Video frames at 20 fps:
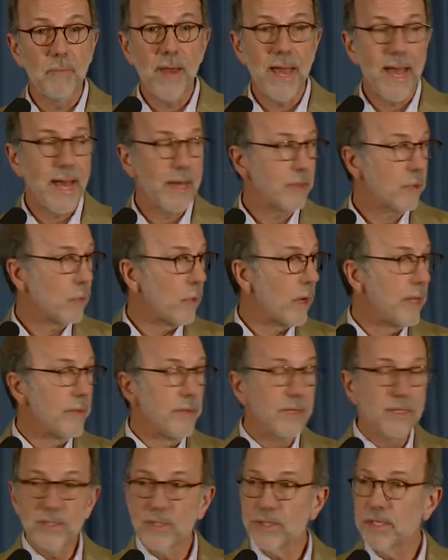pathway
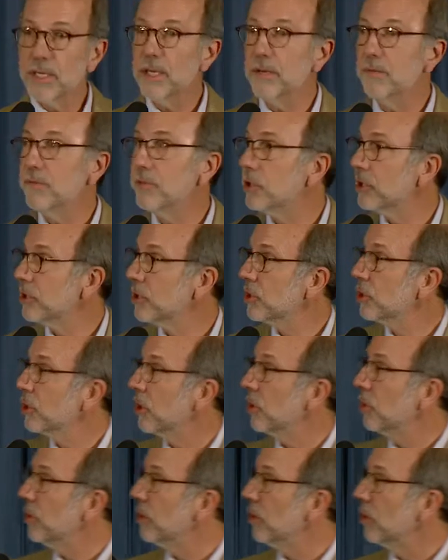that Steve just
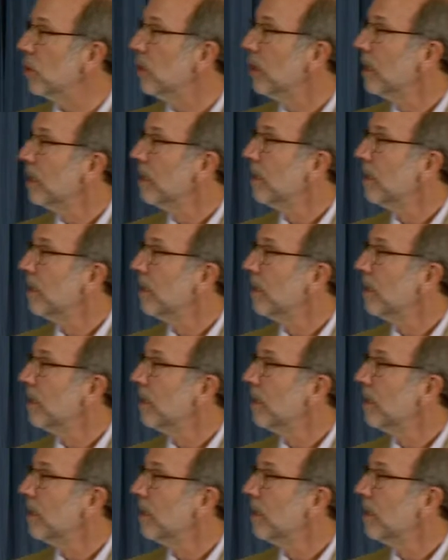showed you.